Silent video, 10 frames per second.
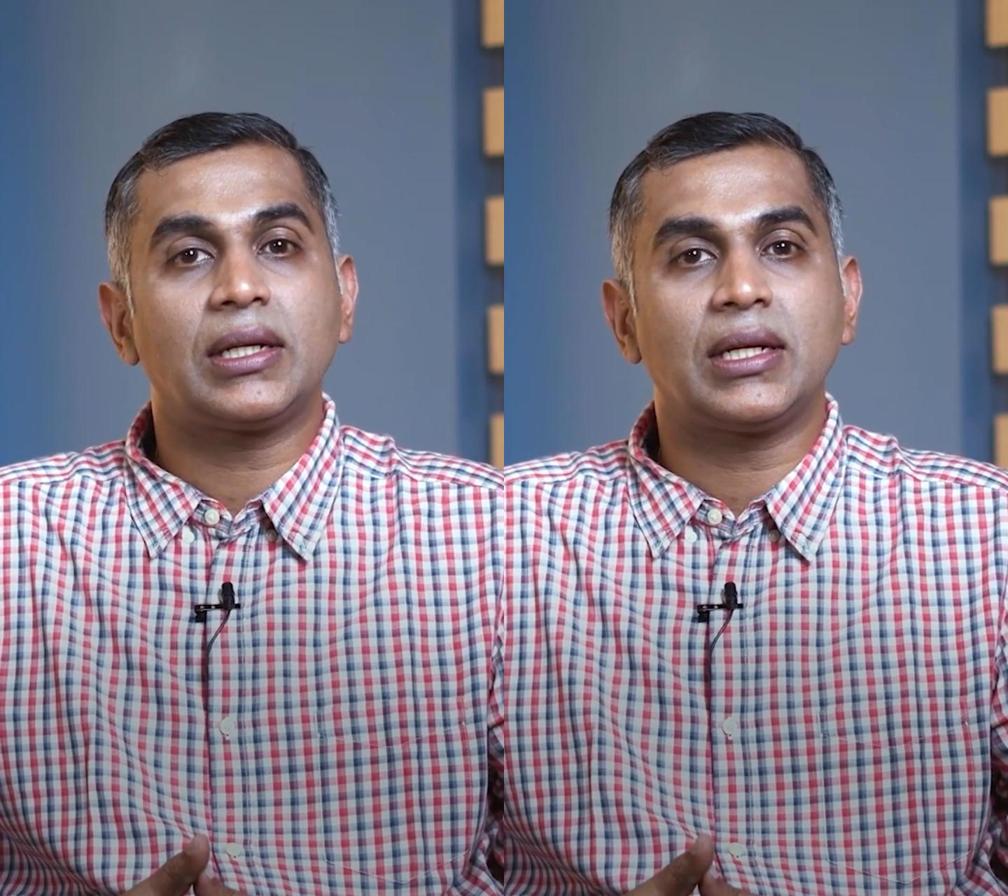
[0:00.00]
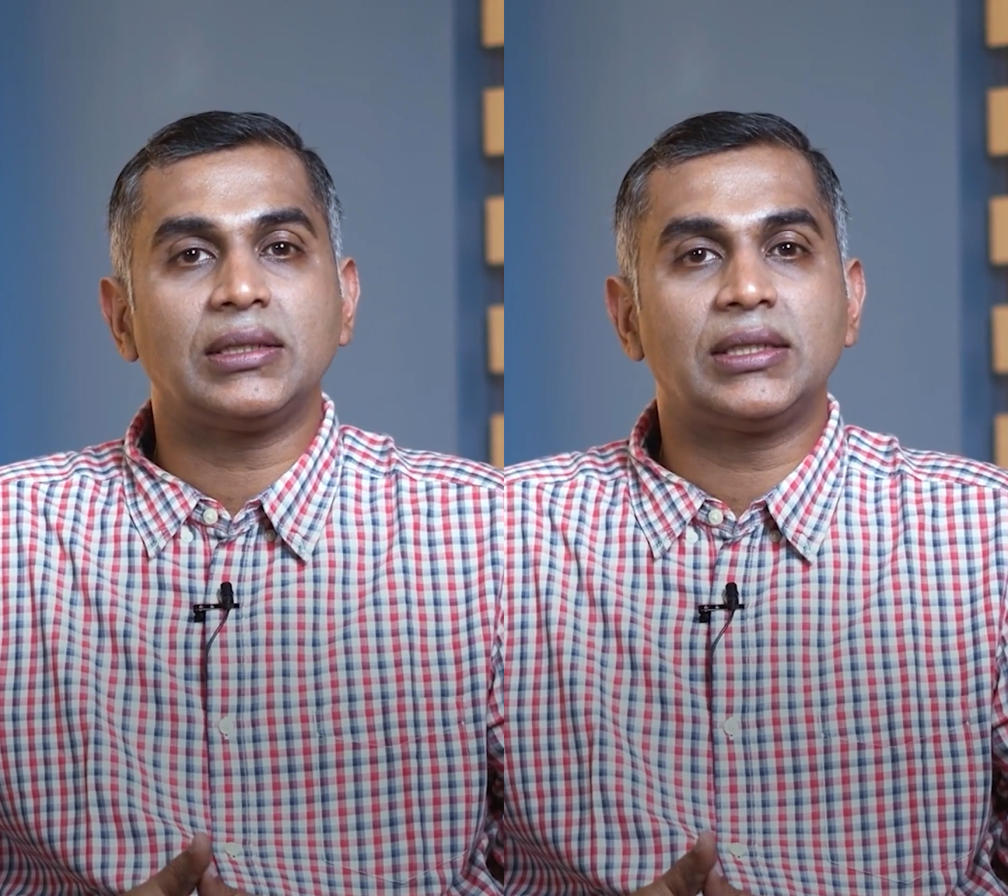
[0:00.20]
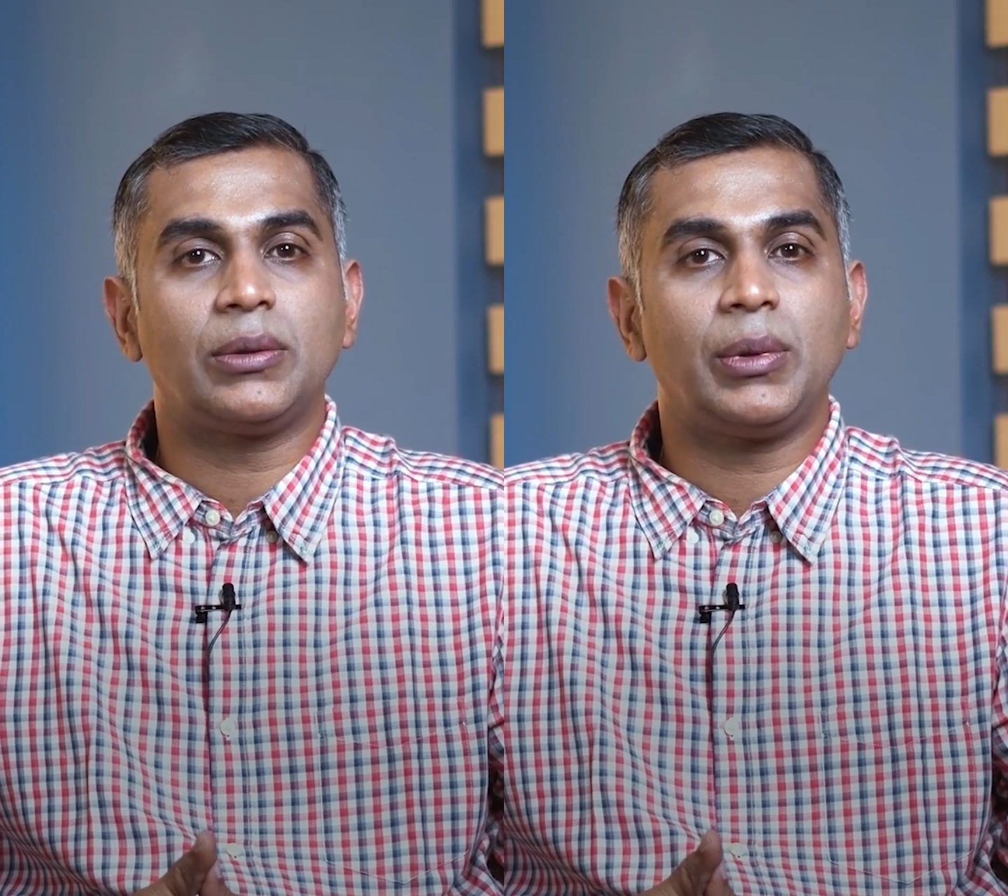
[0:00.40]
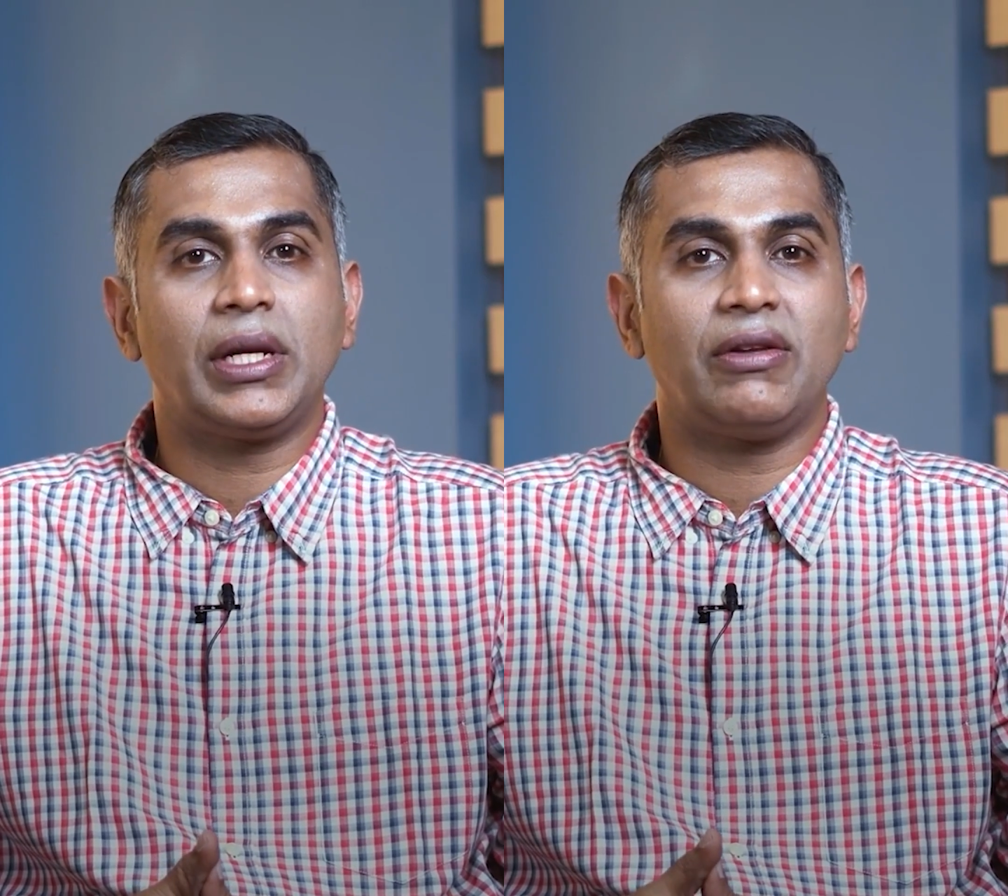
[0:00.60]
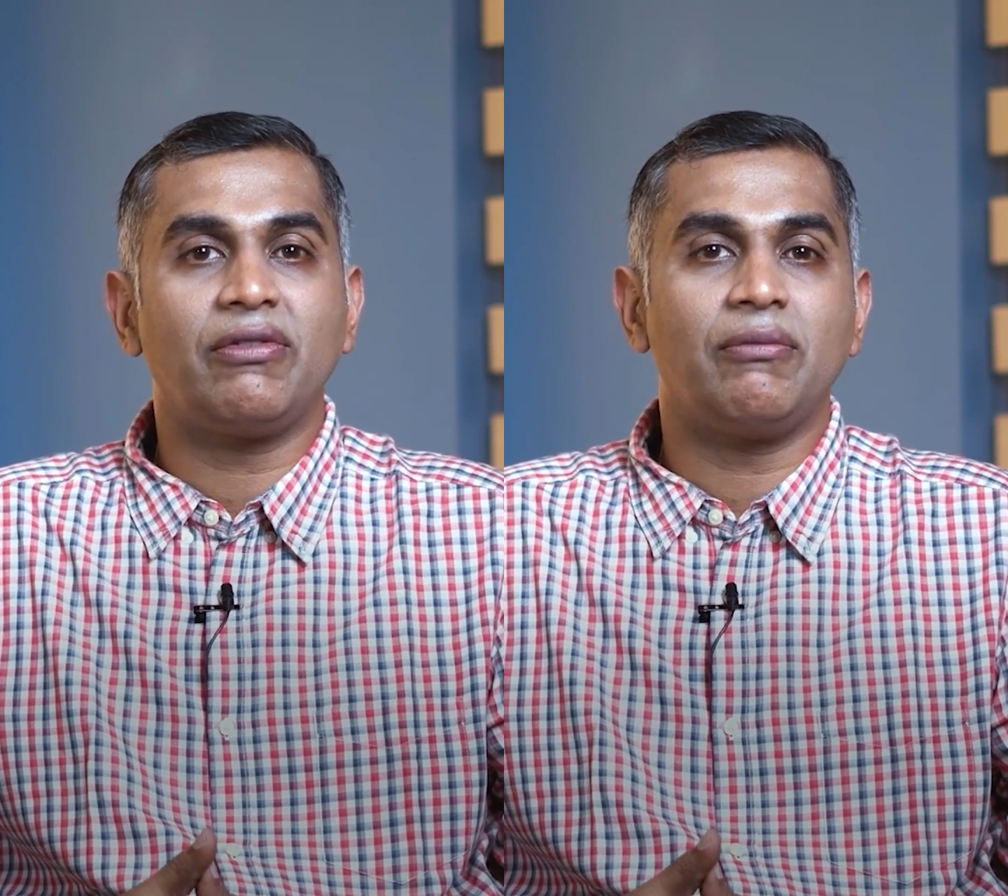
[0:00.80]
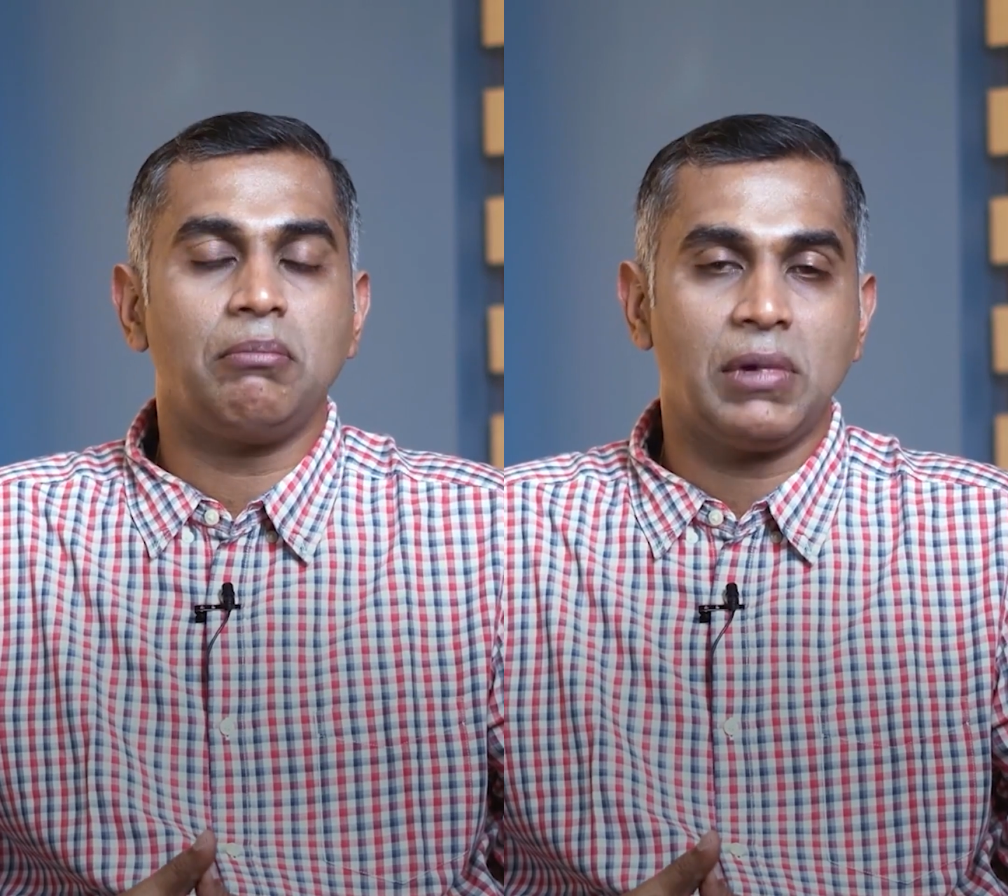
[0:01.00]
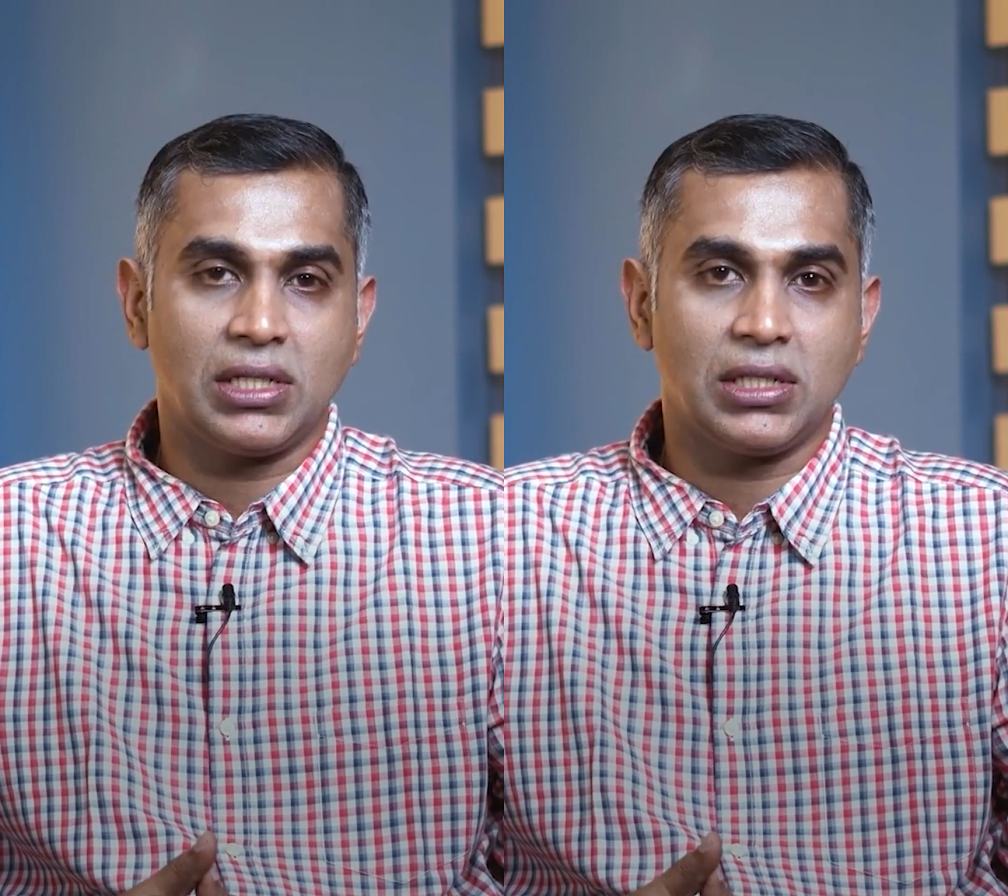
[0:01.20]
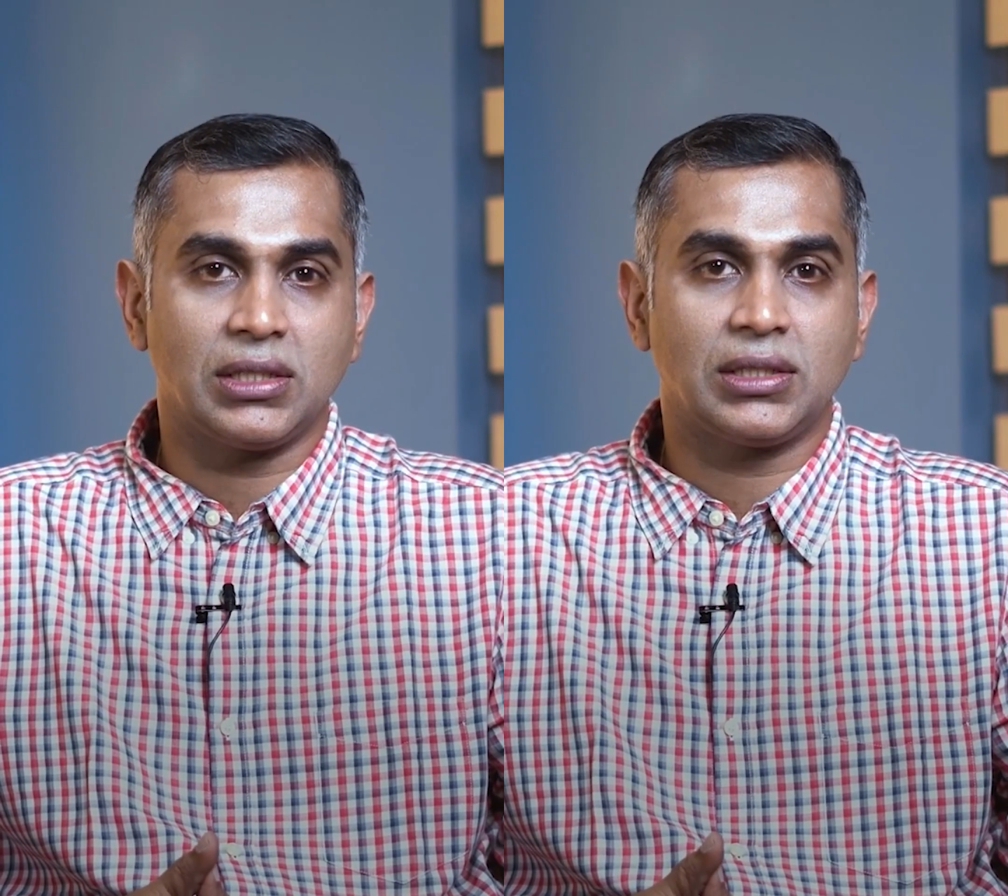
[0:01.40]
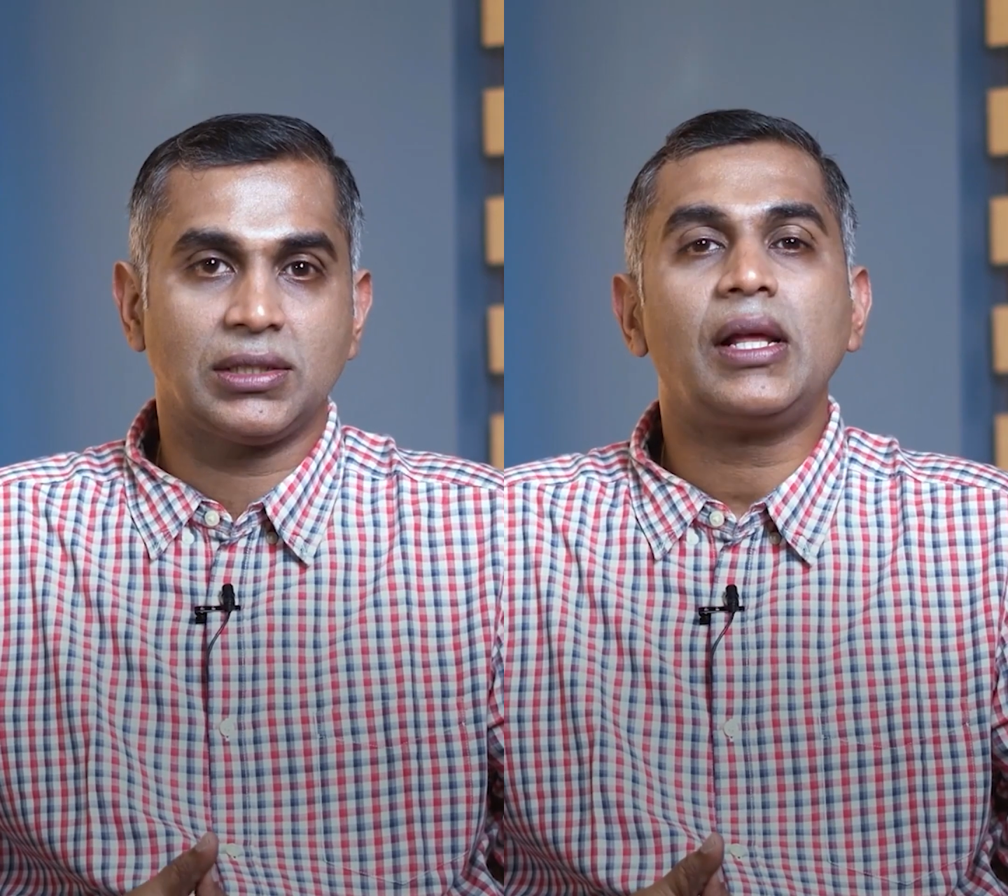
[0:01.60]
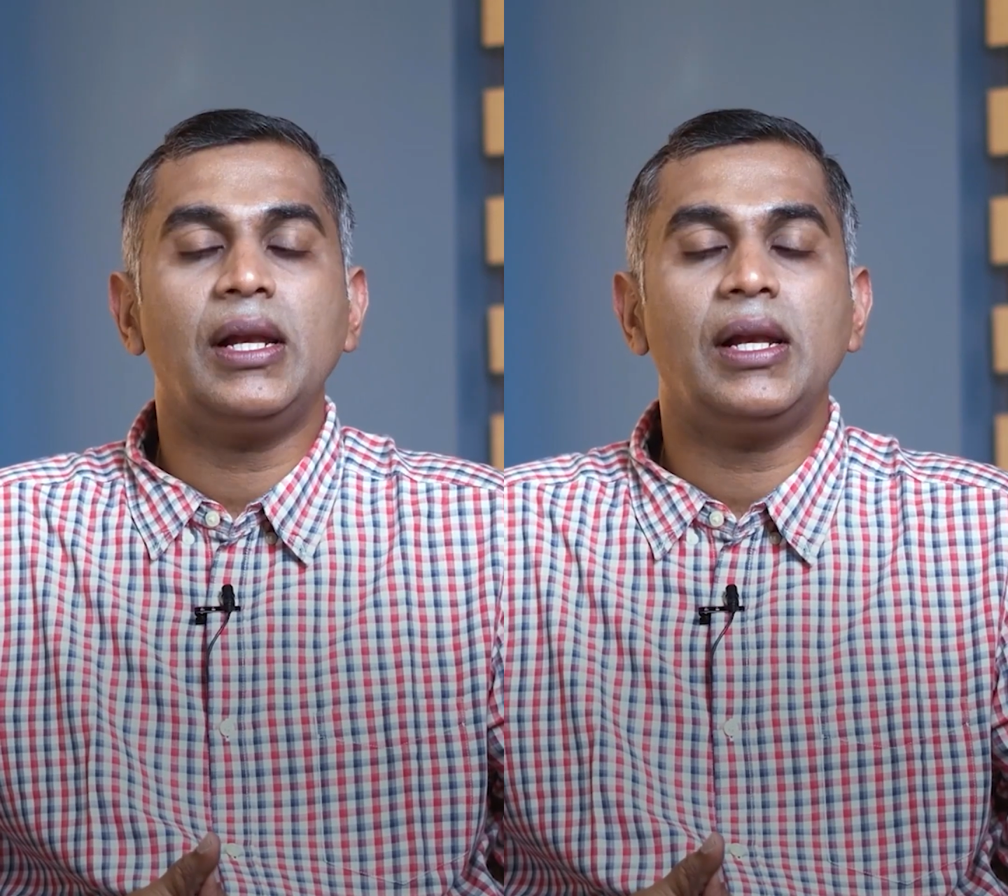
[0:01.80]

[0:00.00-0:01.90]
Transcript: conservative measures